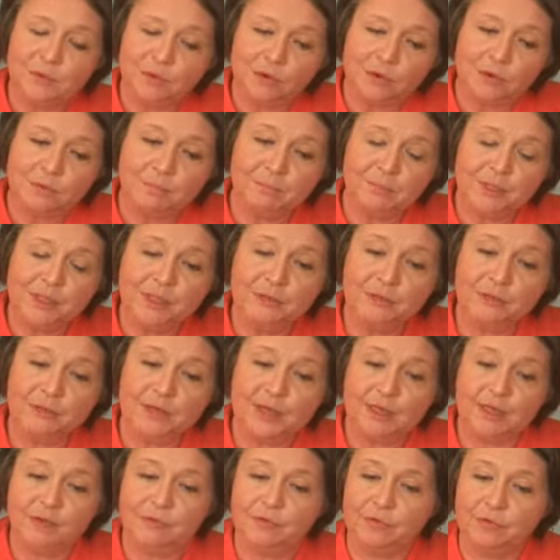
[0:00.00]
know, being
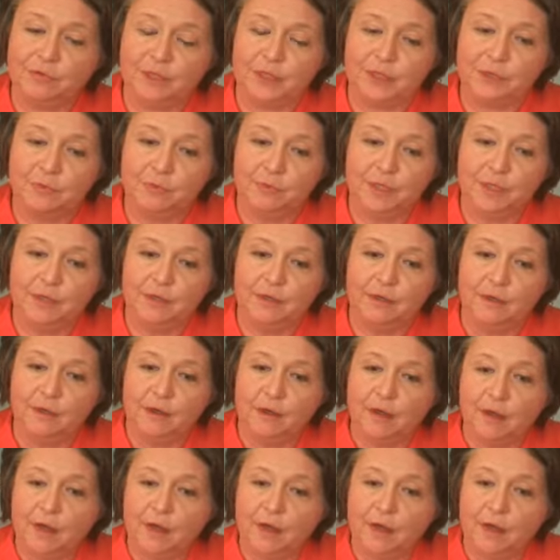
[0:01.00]
together for this week,